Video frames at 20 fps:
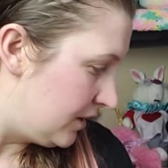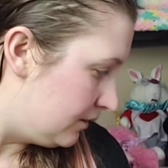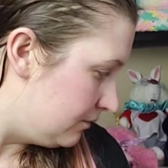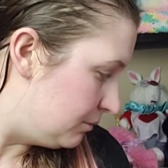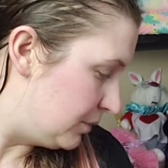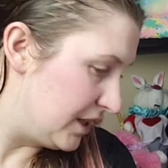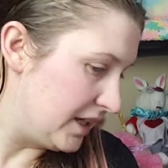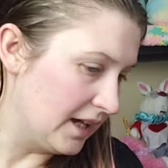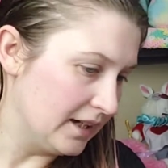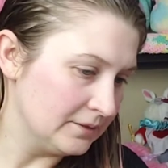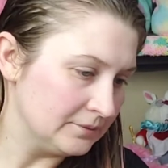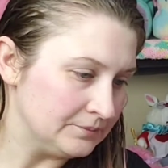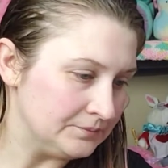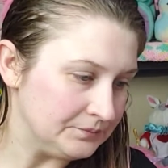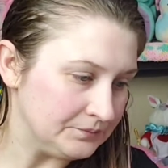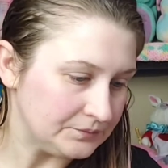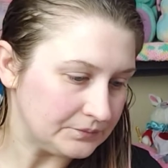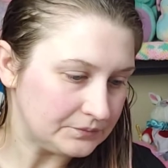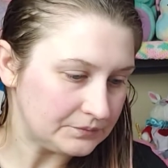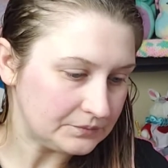But yeah,
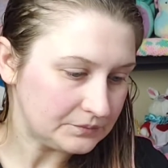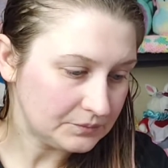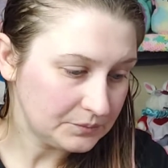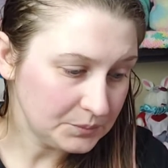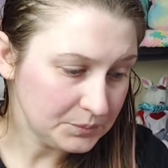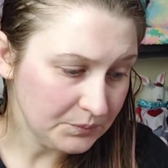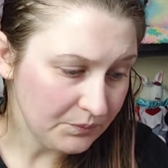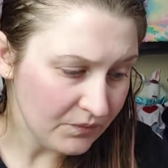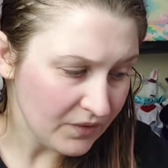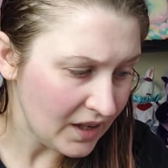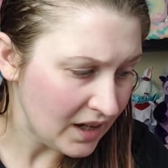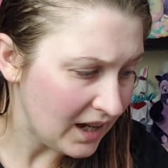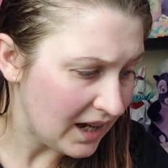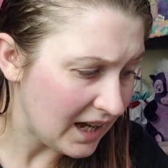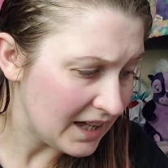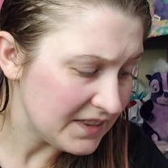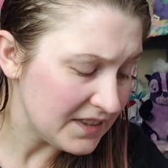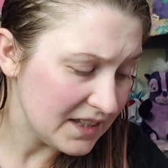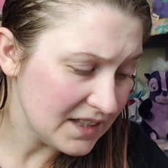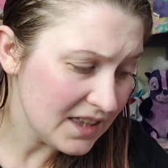I
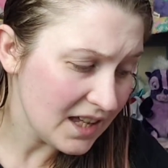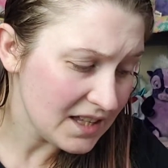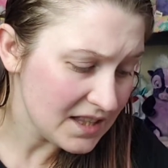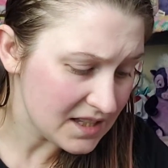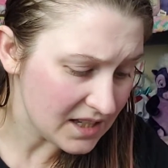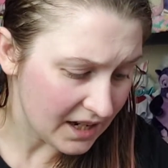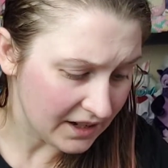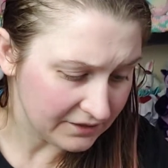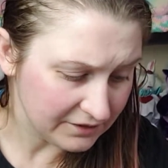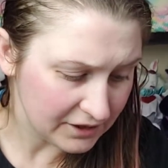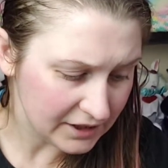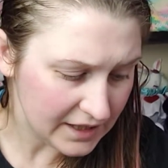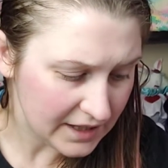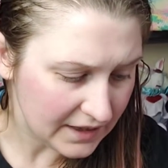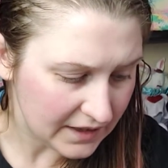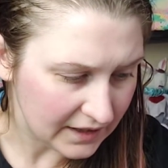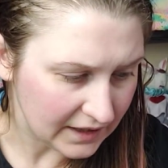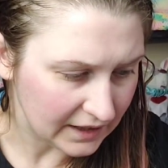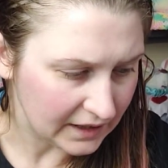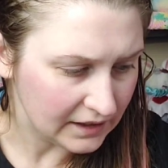think that's
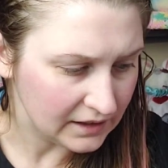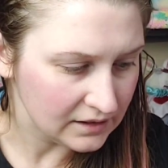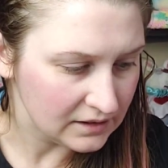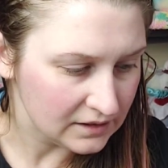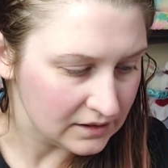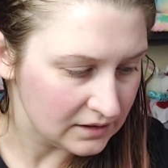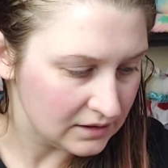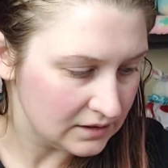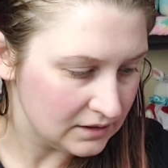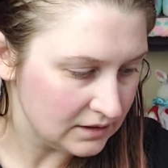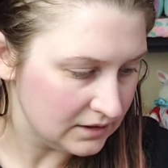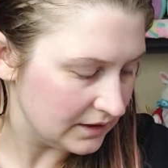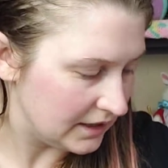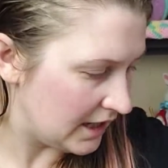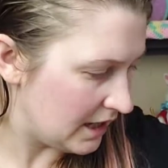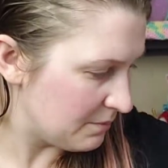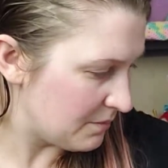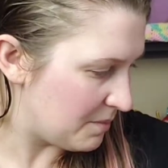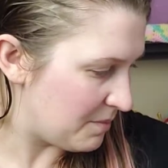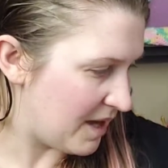everything. Yeah,
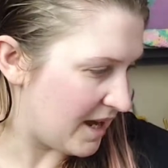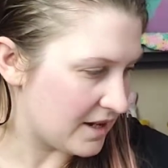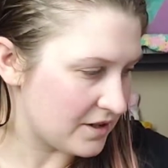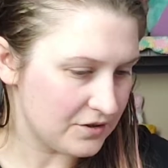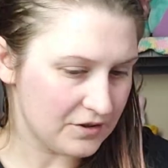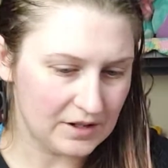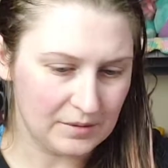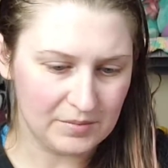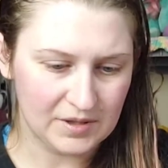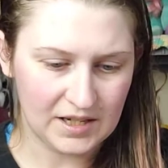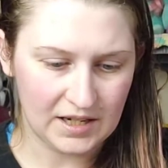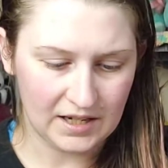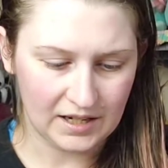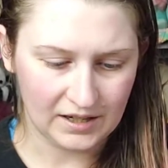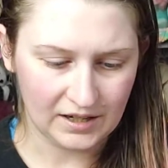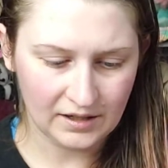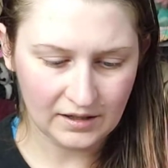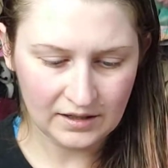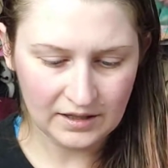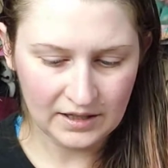my bags are empty here.